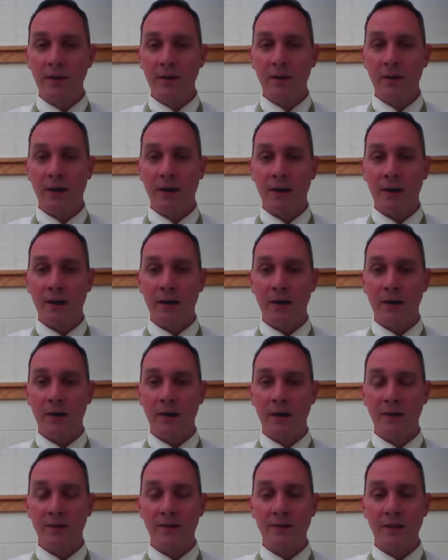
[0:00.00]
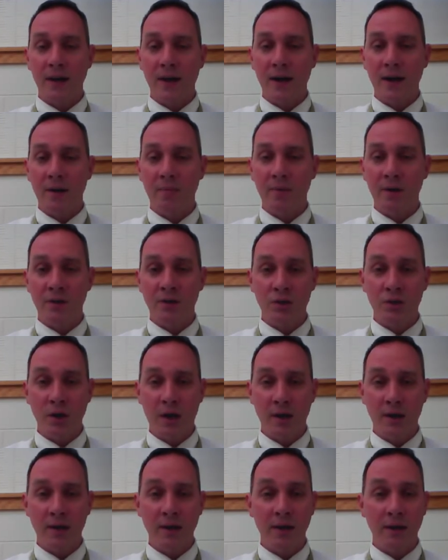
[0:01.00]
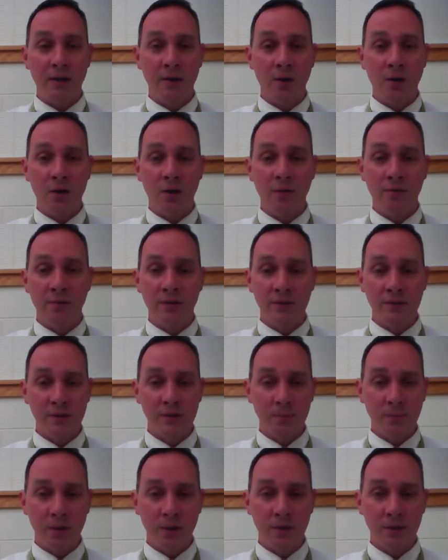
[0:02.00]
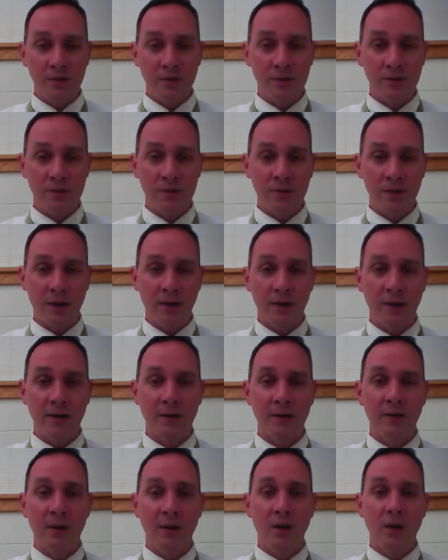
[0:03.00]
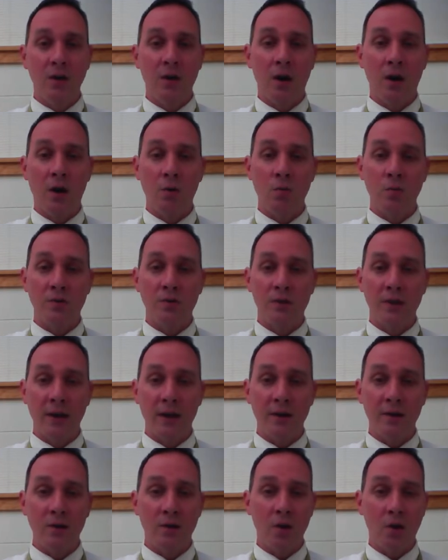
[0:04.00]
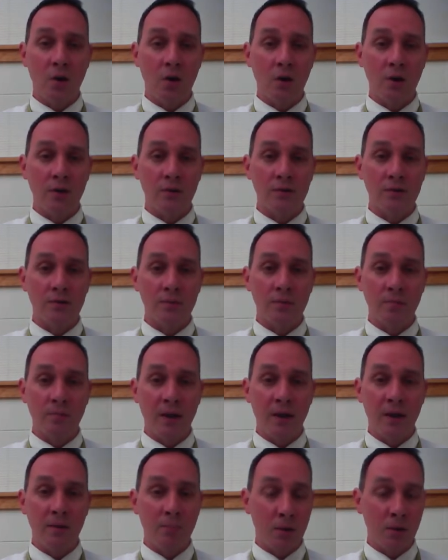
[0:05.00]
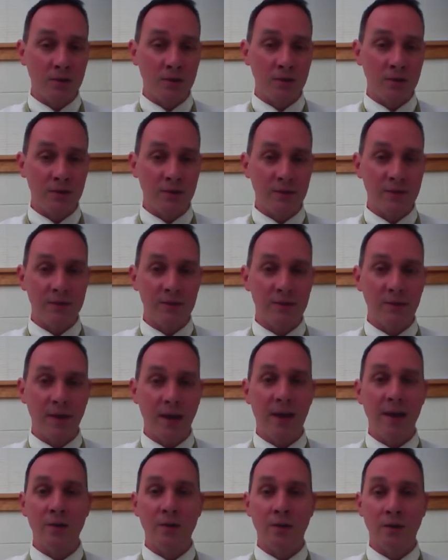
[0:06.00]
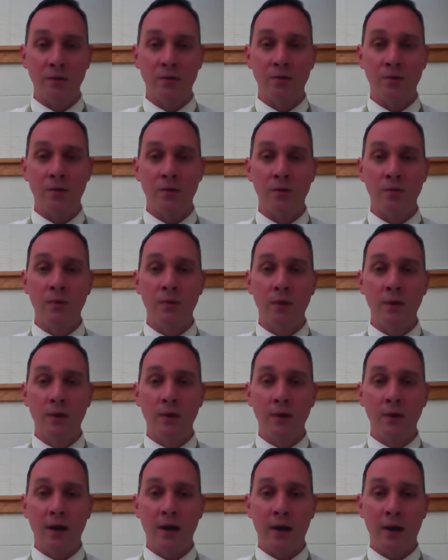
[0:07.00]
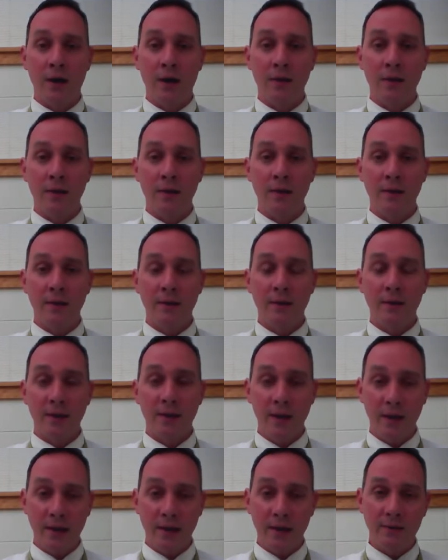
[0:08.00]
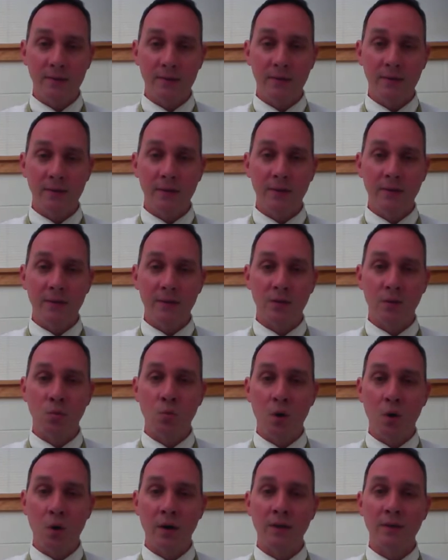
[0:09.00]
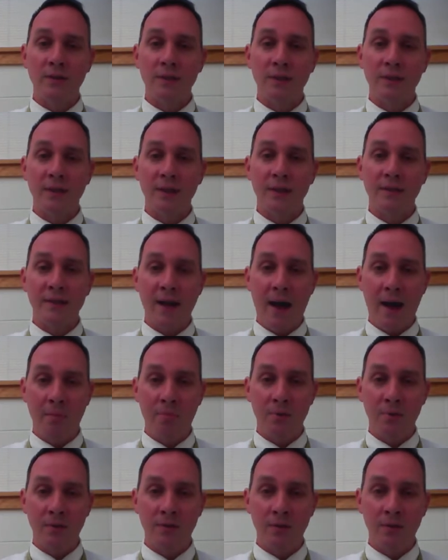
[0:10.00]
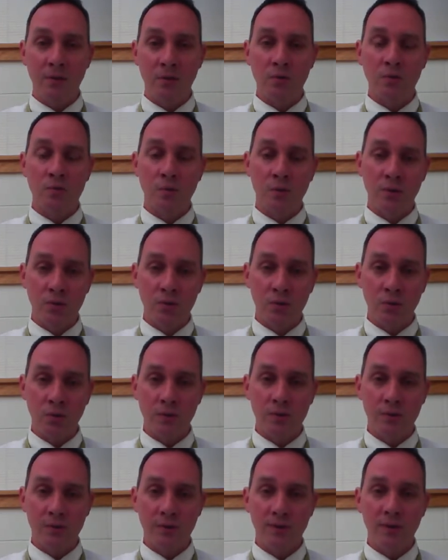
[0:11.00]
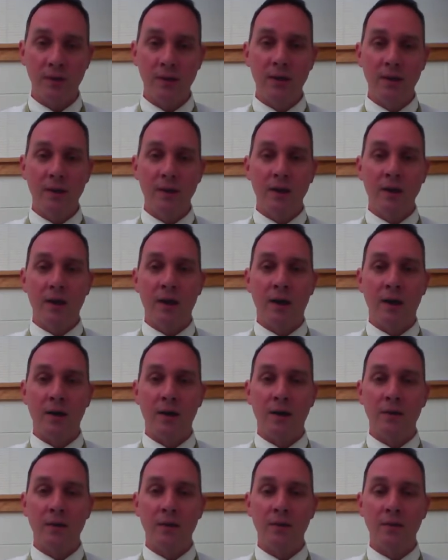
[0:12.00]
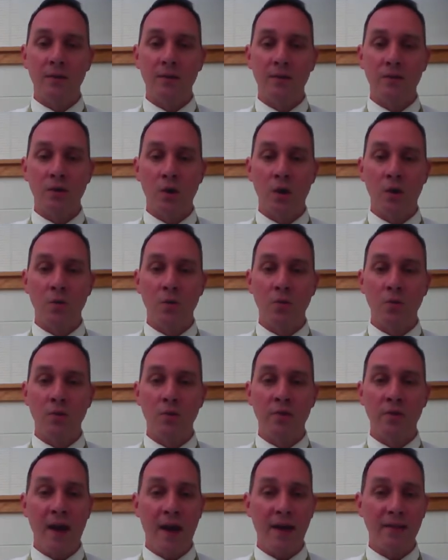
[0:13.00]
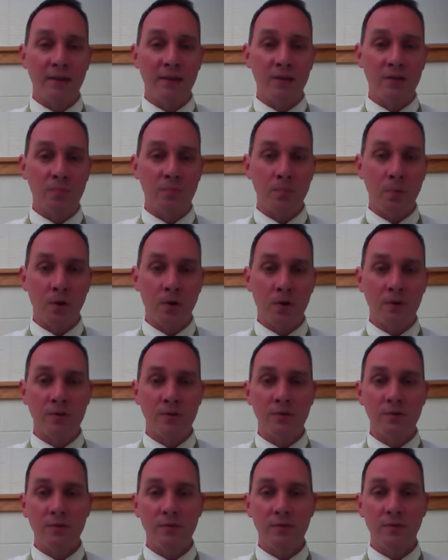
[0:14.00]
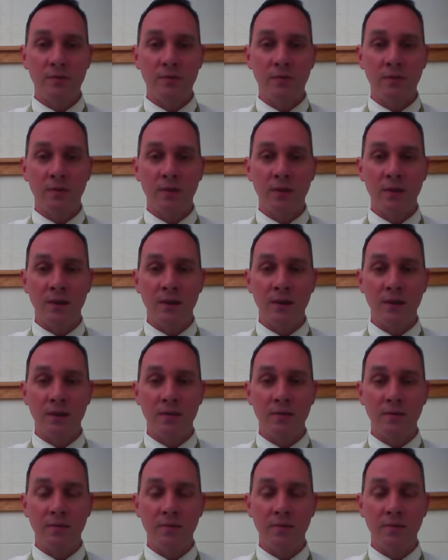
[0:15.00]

uh, his time in China and all of his experiences in China, uh, which then cause many merchants and also uh, kings to want to tap into those resources. Uh, so that then spurs the